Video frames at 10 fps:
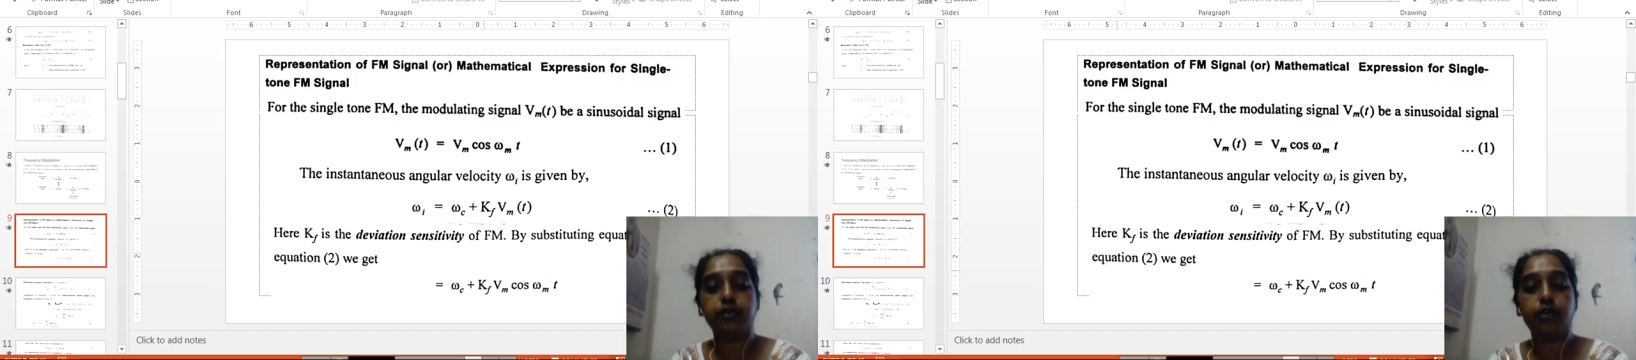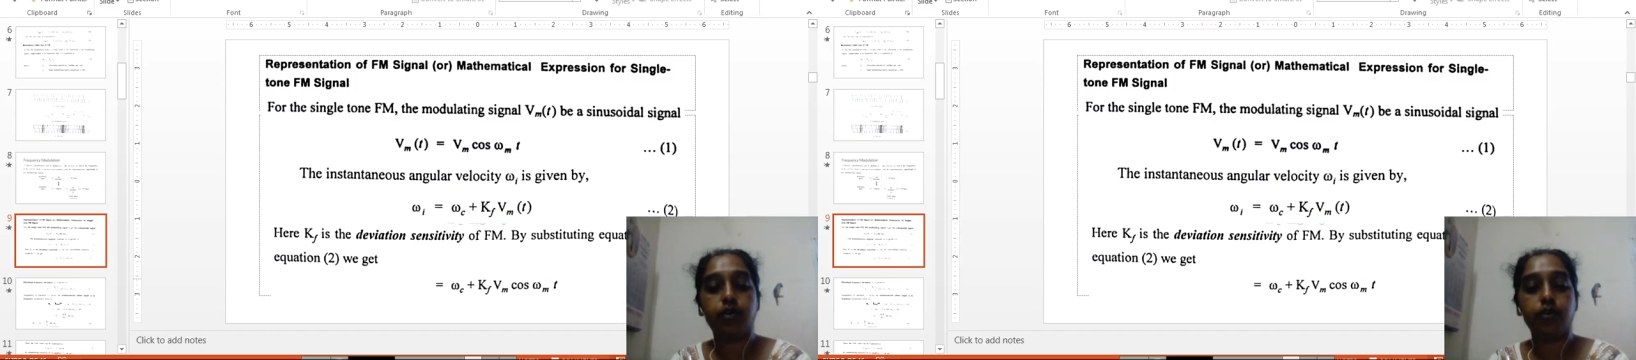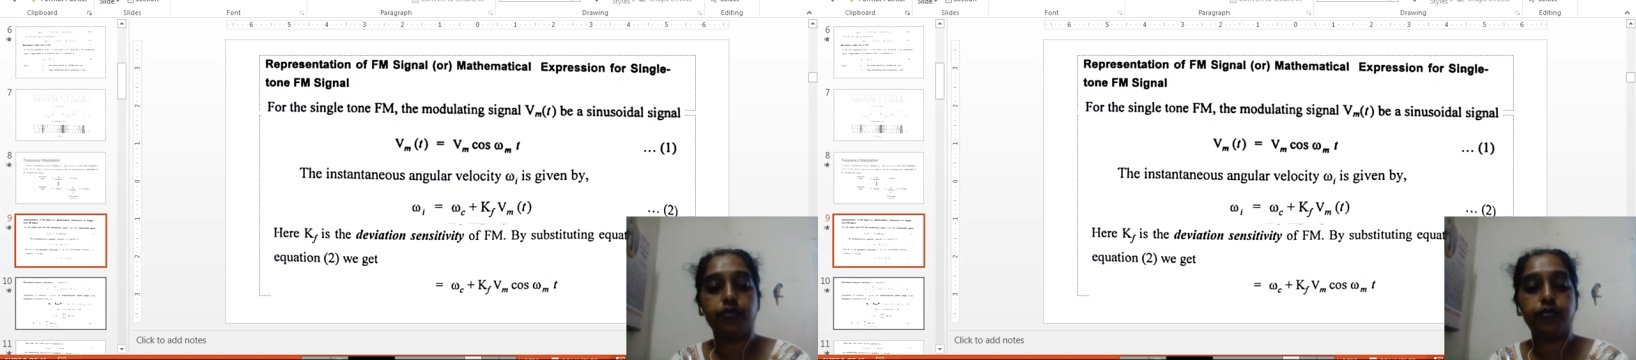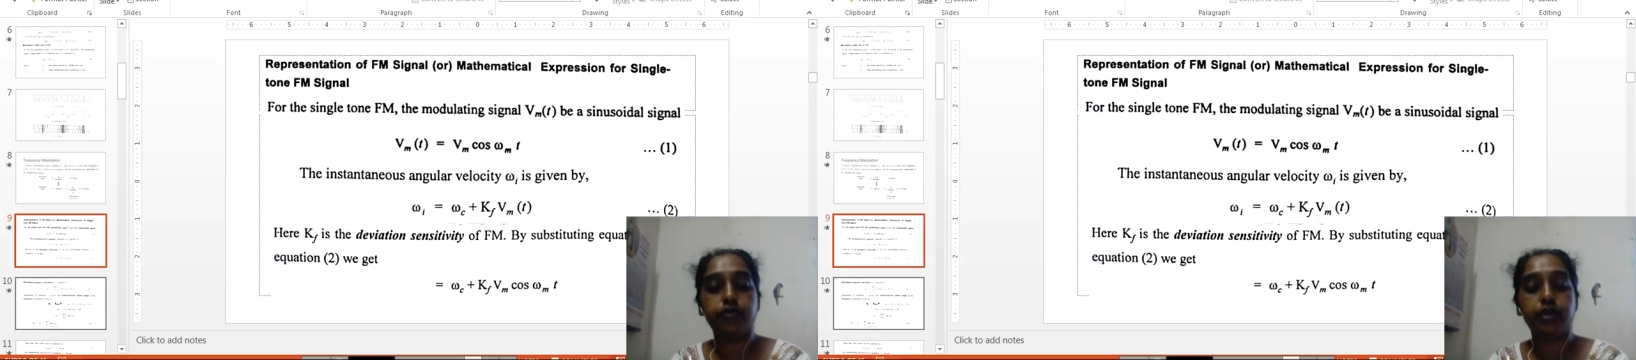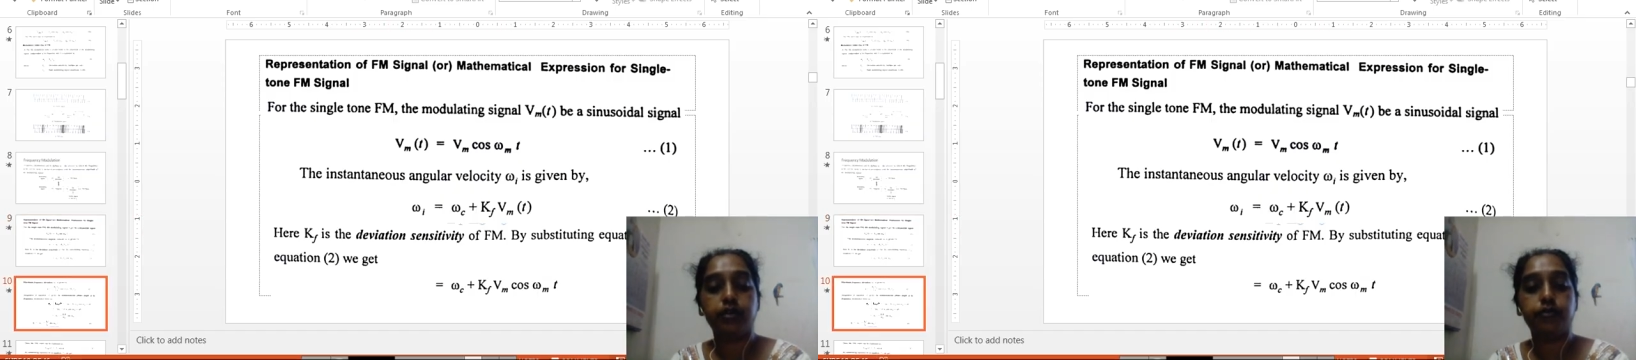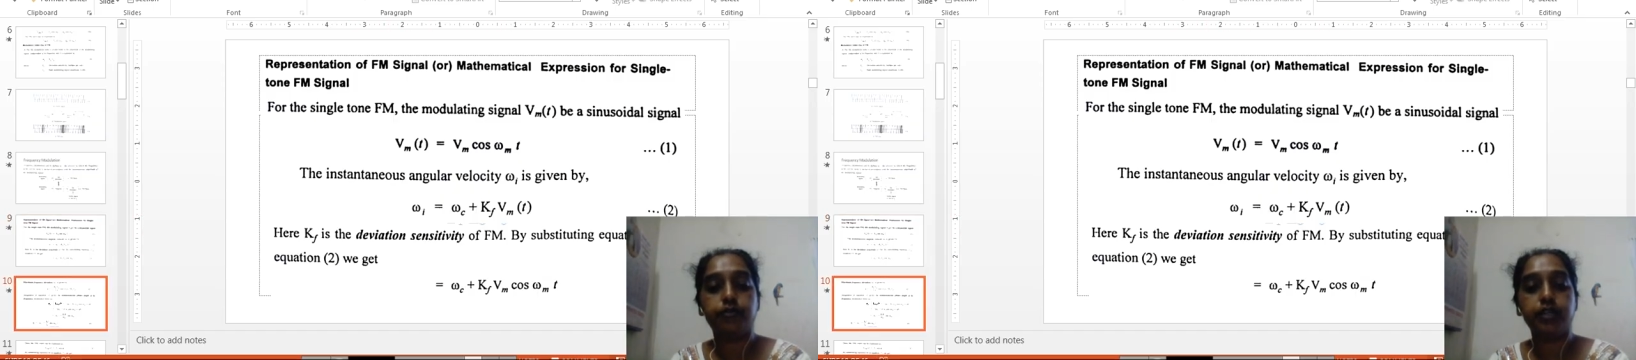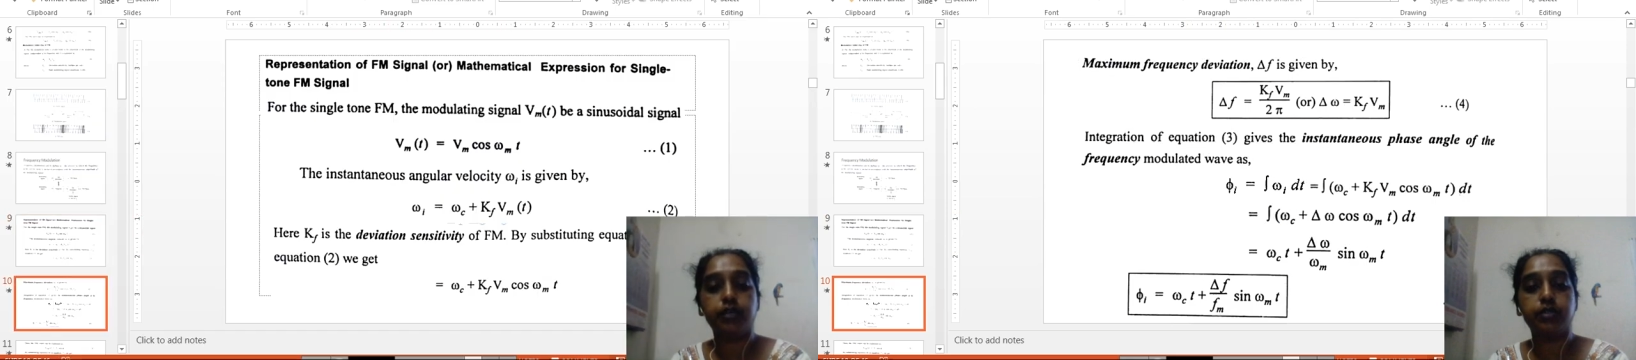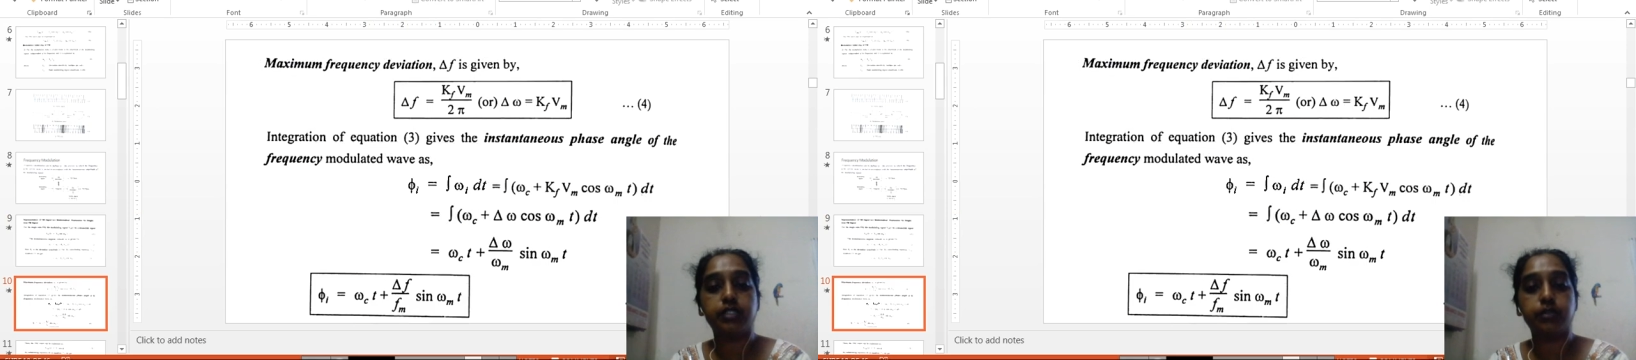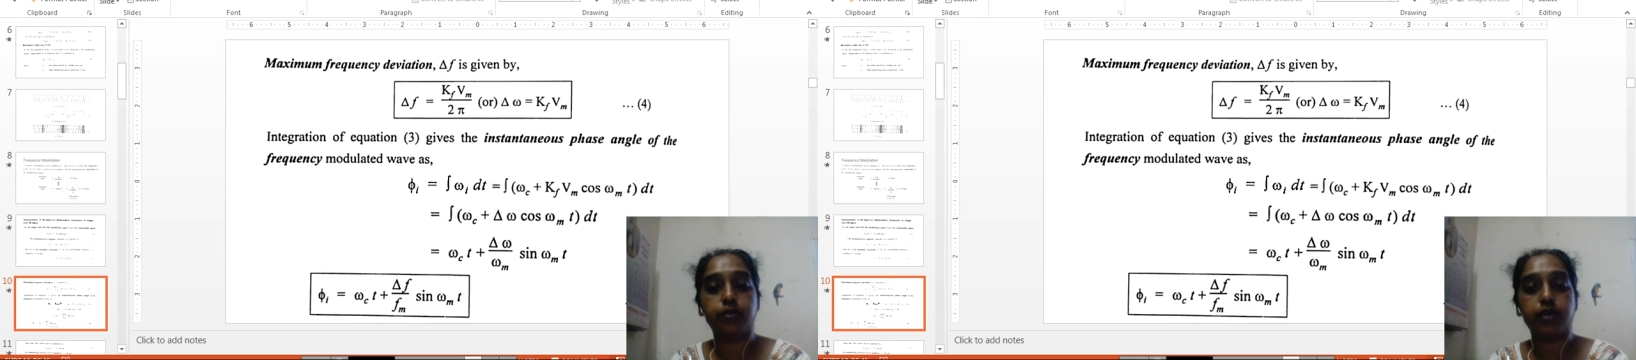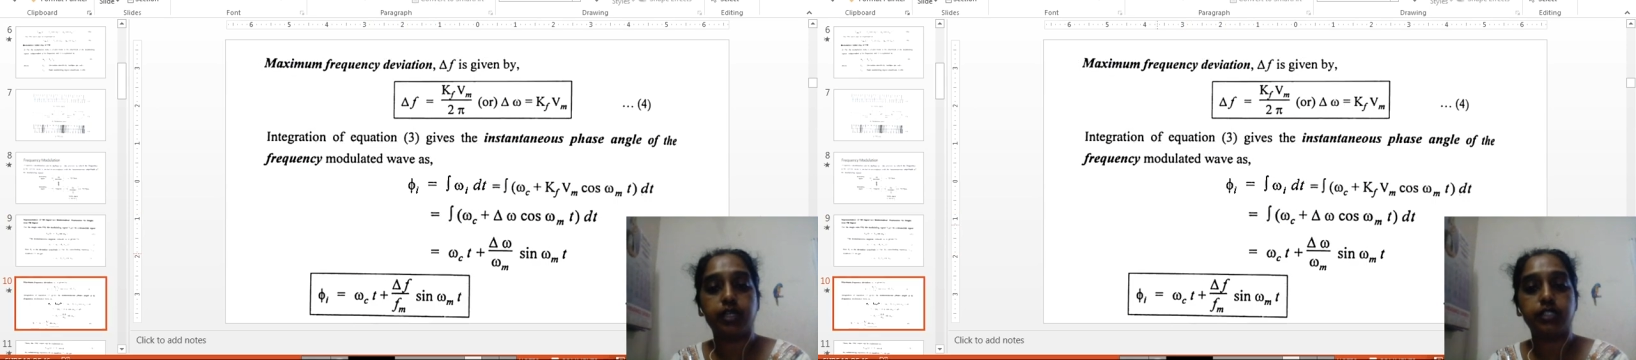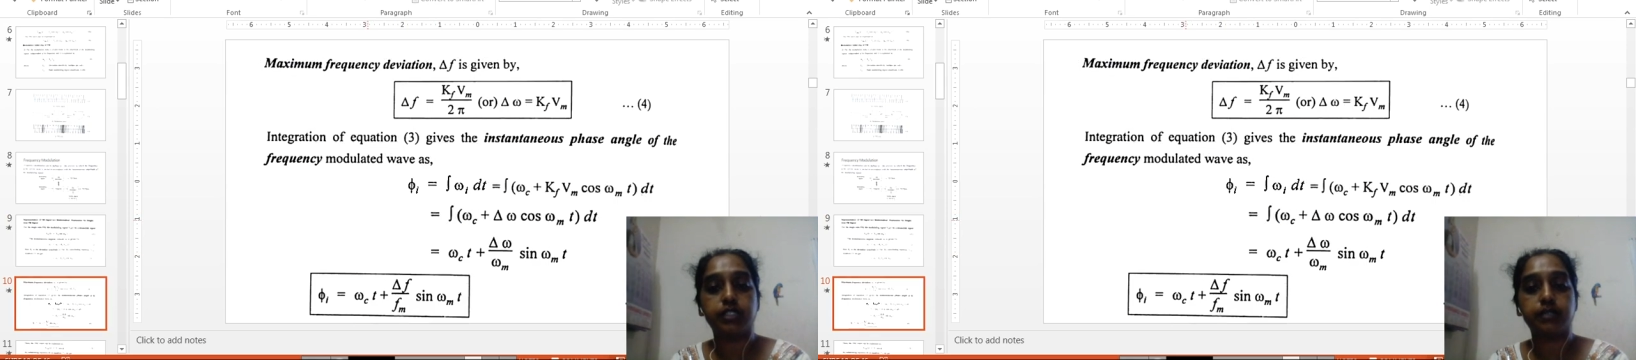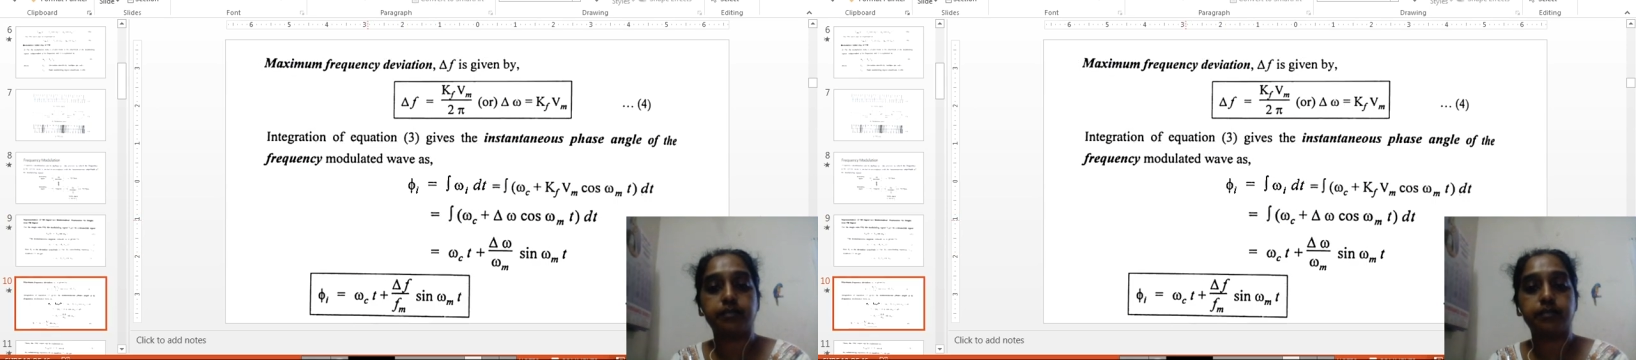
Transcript: of frequency modulation.